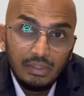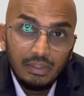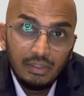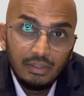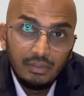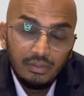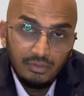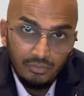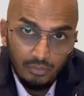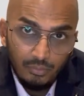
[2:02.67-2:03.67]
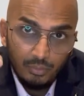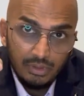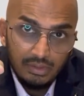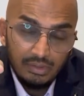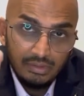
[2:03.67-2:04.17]

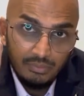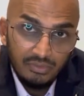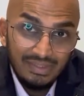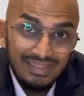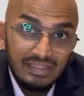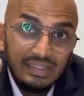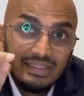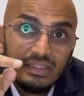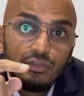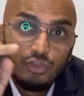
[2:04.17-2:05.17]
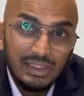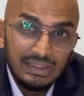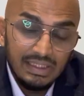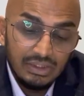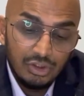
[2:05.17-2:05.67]
there was an increase in
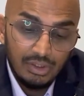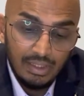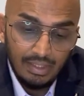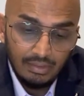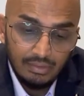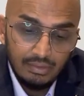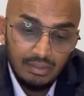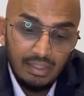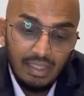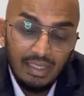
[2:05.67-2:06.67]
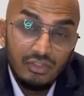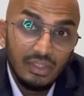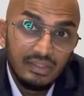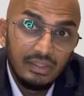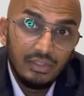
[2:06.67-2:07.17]
residential land and
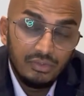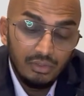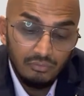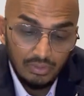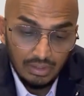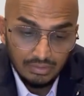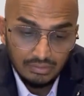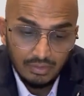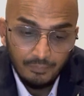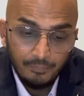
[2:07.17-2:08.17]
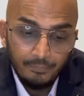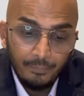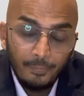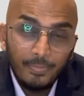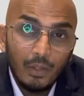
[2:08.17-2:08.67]
residential villas.
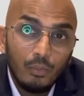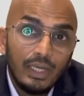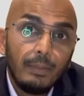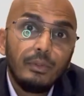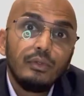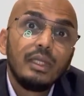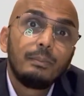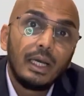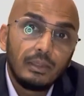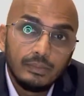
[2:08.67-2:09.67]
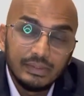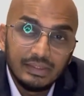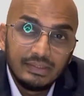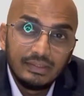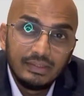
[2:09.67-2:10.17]
What happened to the
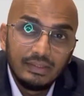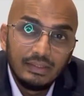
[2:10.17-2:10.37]
apartments?